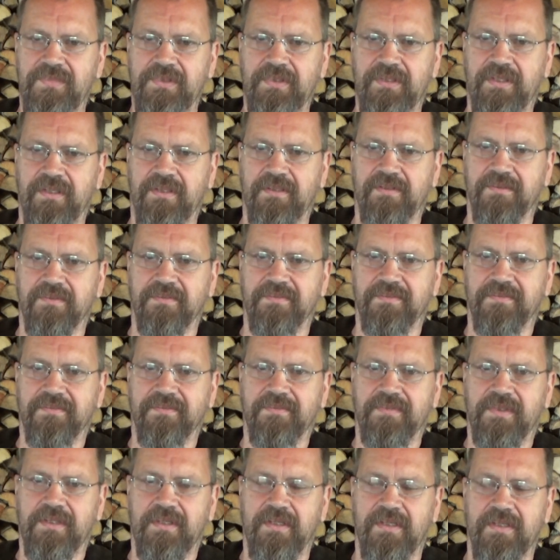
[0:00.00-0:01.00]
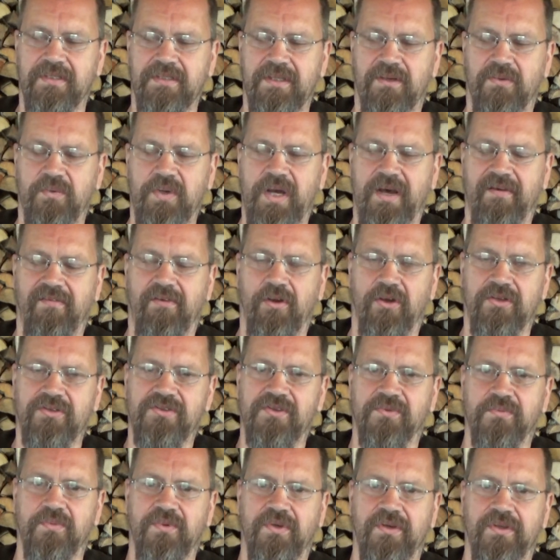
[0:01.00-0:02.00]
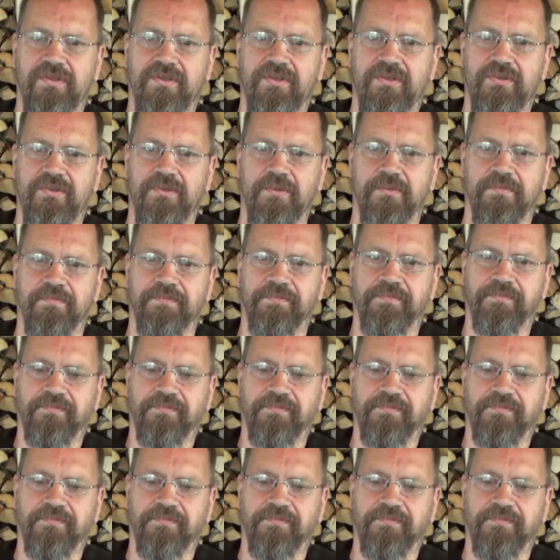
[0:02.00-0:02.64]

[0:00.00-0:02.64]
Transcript: Yeah. So we have lots of work to do.